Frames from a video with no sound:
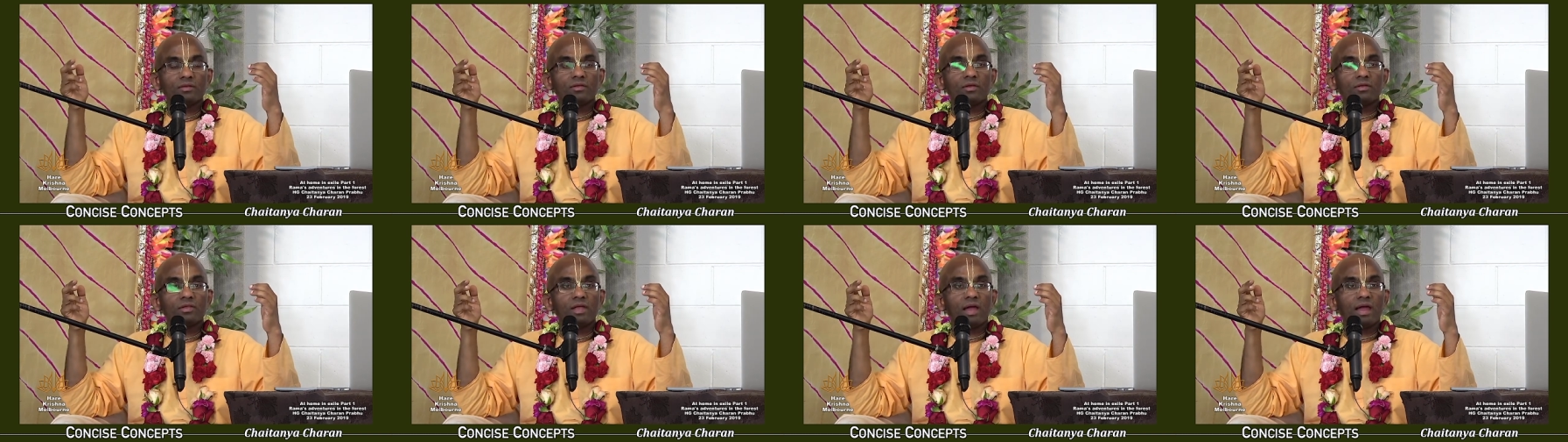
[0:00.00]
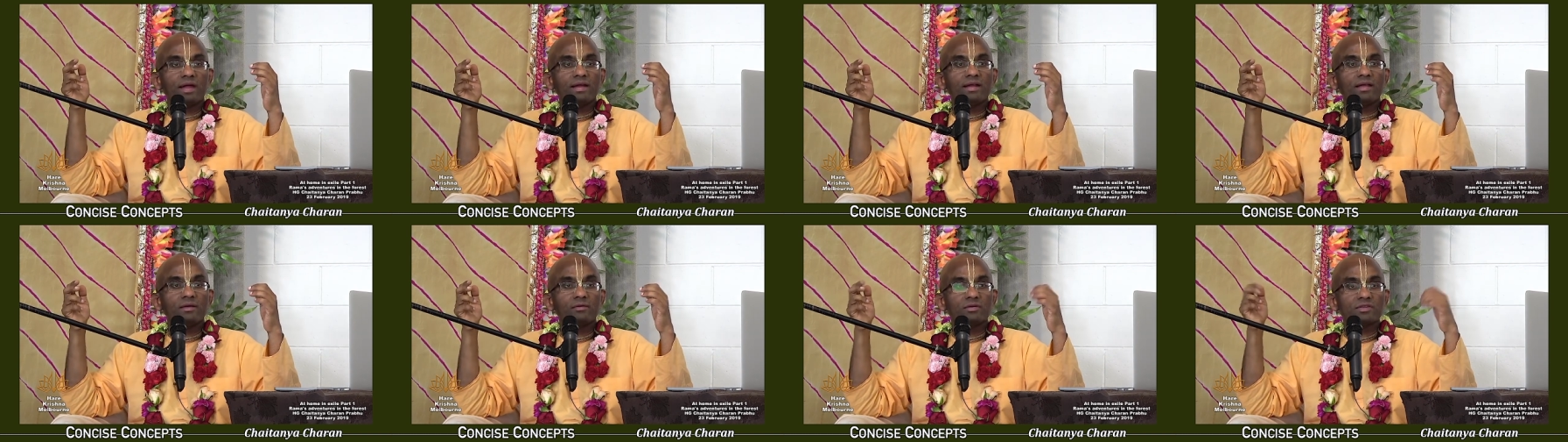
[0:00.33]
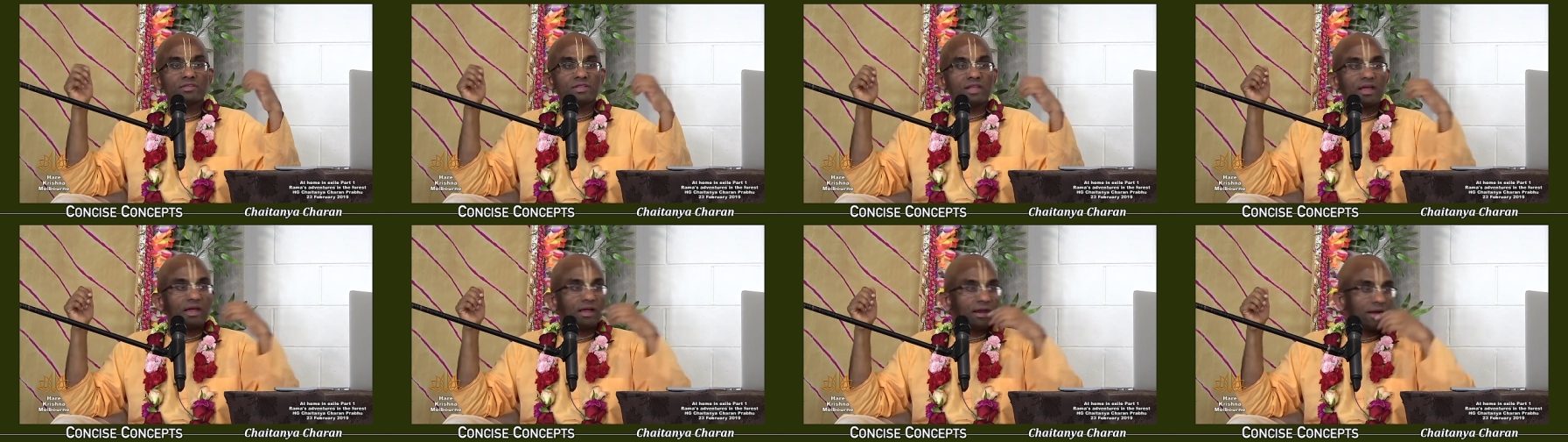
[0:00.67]
the idea
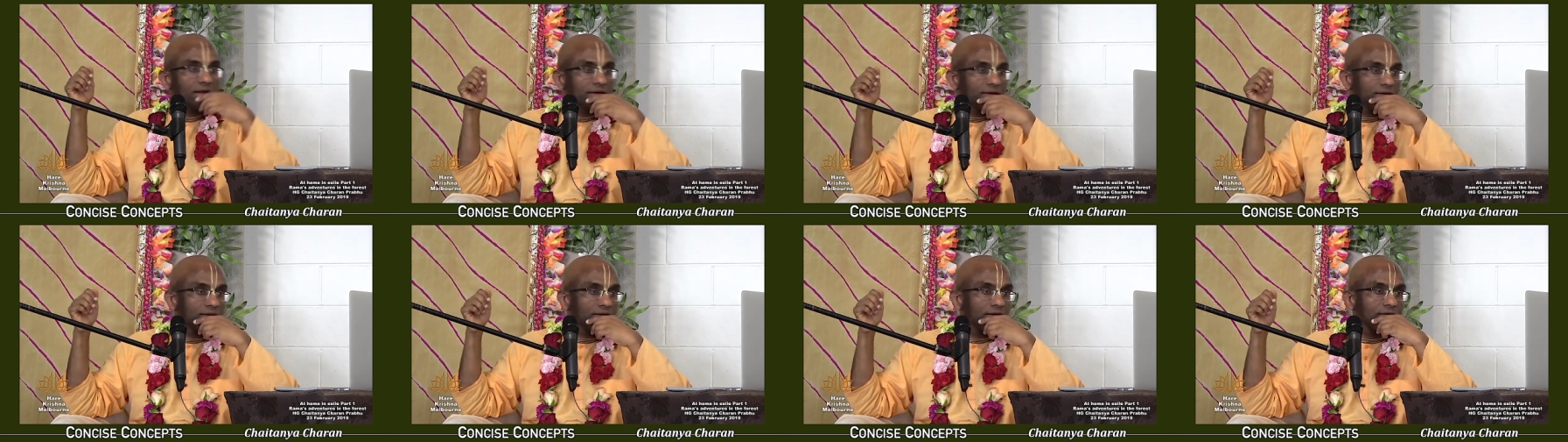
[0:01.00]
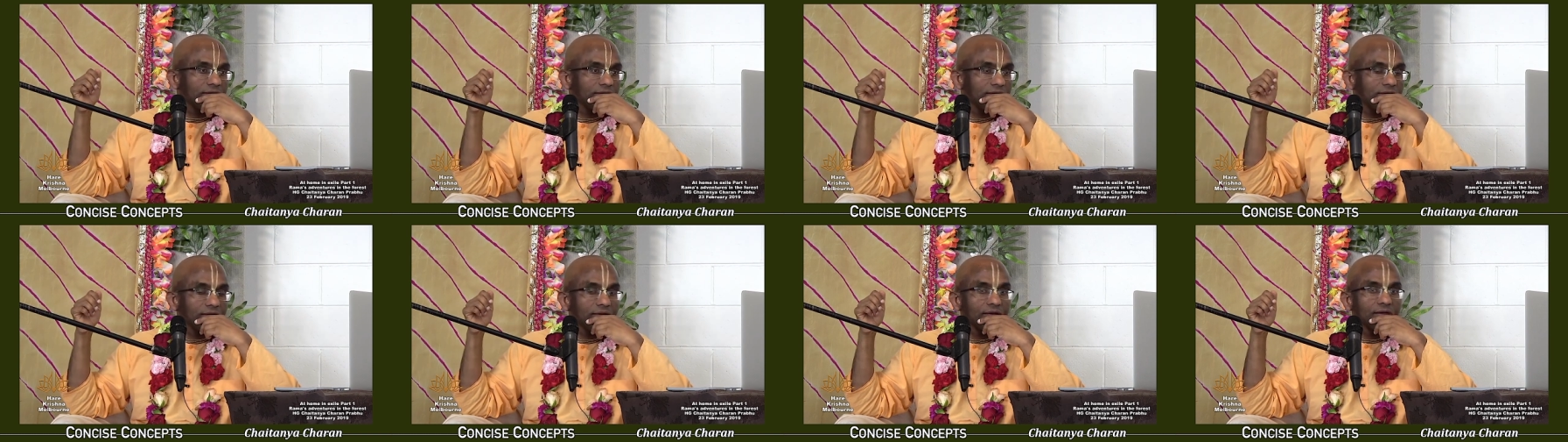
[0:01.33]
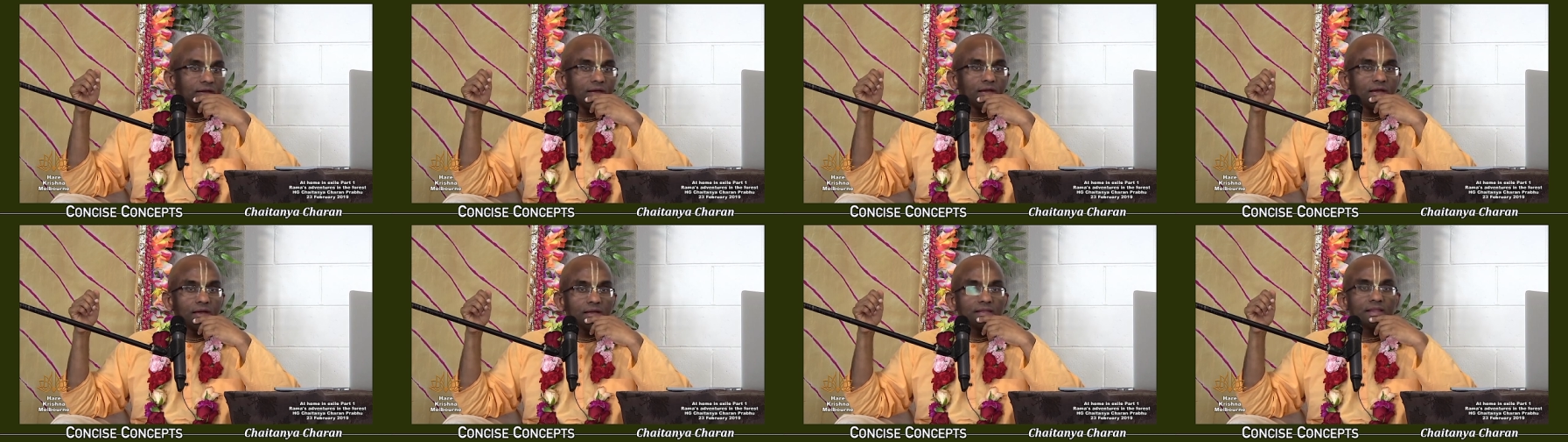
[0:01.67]
was that
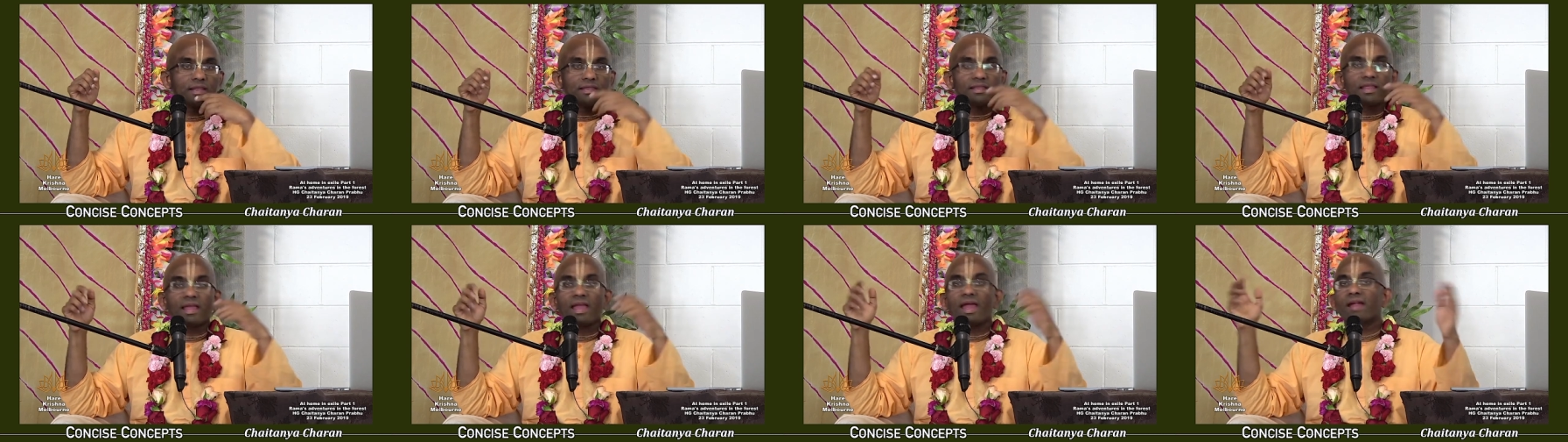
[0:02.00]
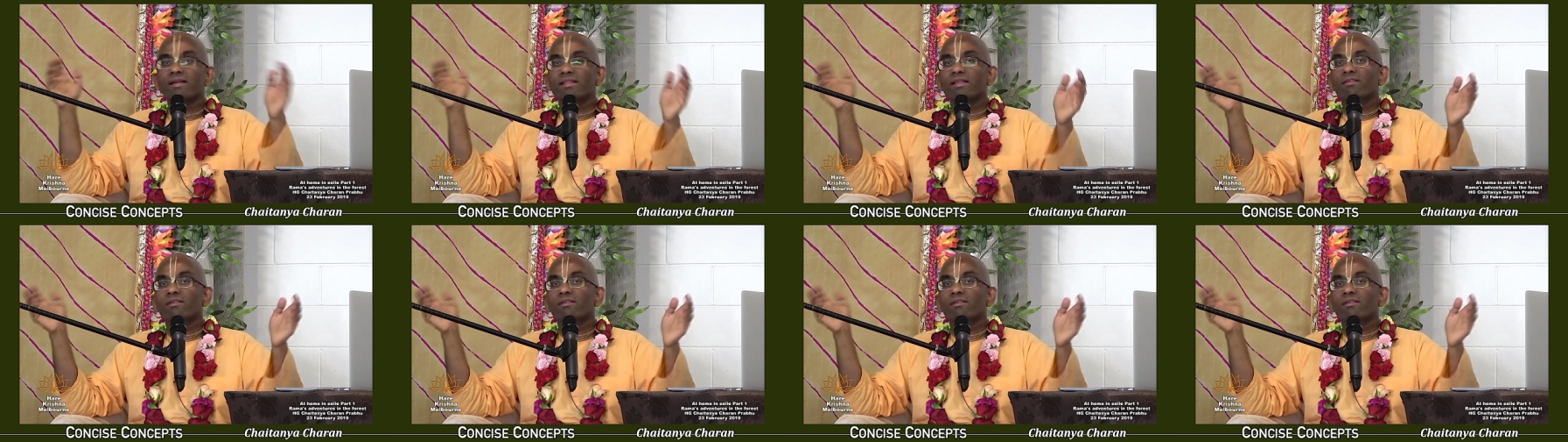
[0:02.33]
they